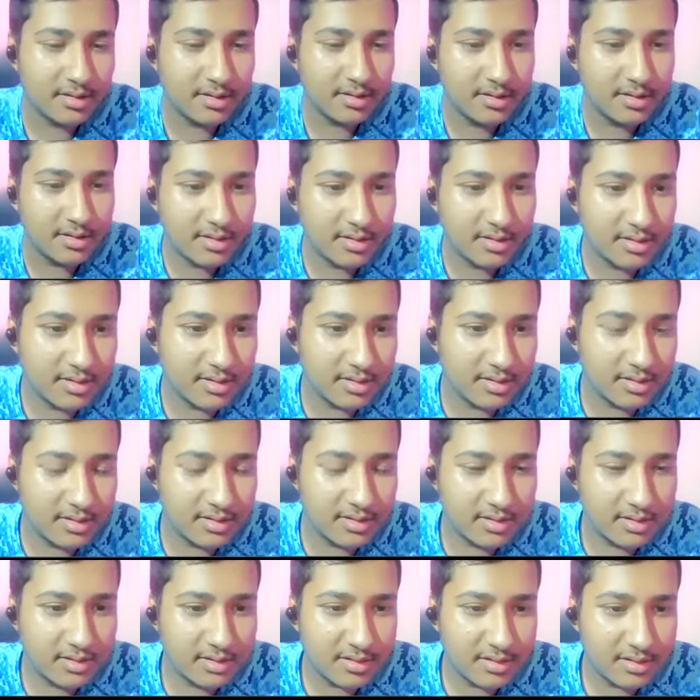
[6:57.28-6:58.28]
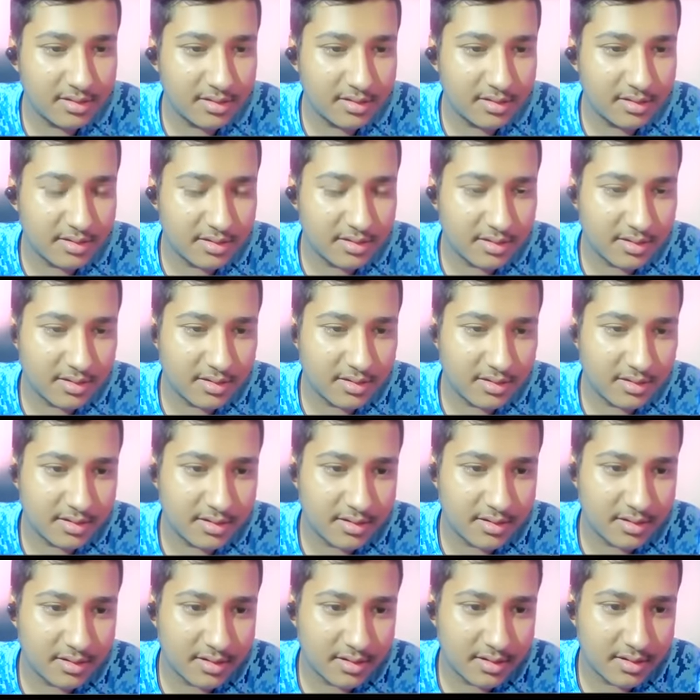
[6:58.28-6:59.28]

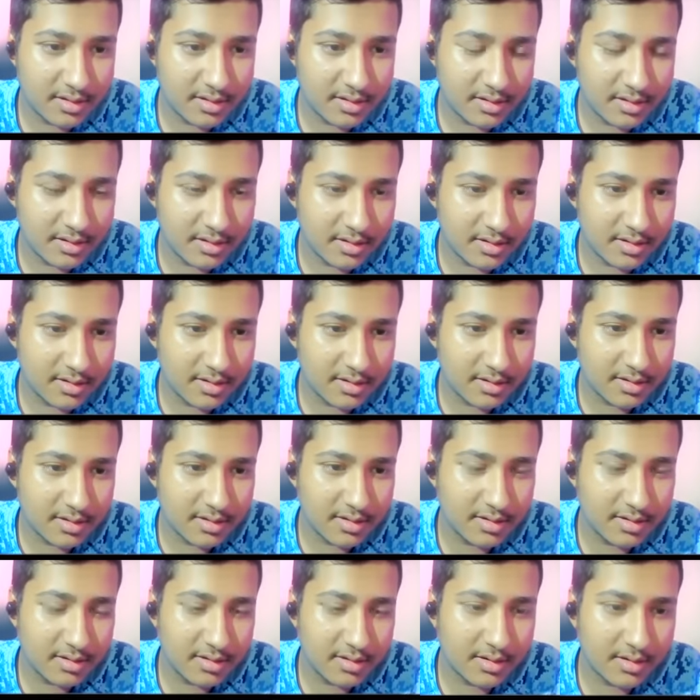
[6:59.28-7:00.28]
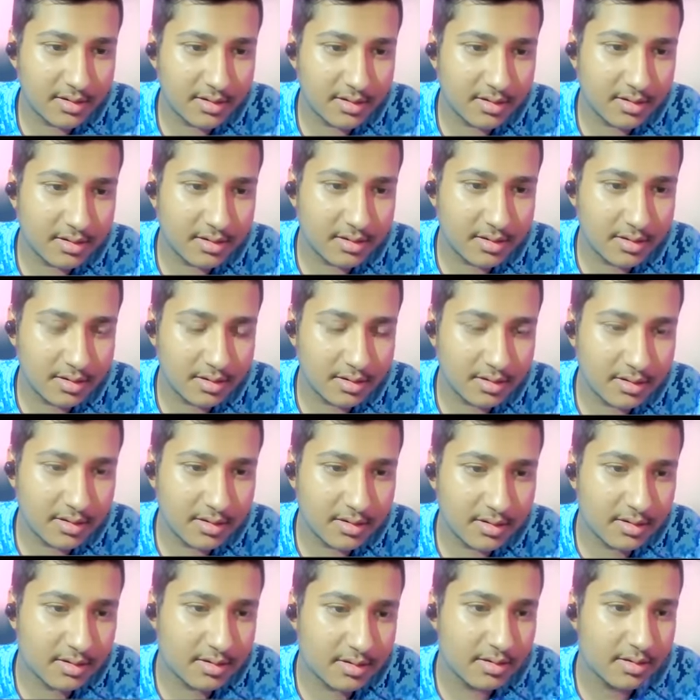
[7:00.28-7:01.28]

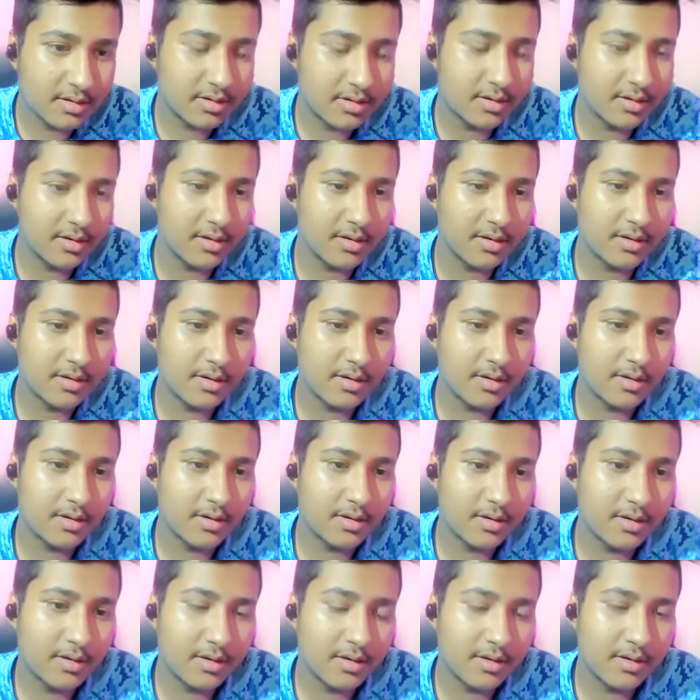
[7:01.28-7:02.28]
The person shown says nothing.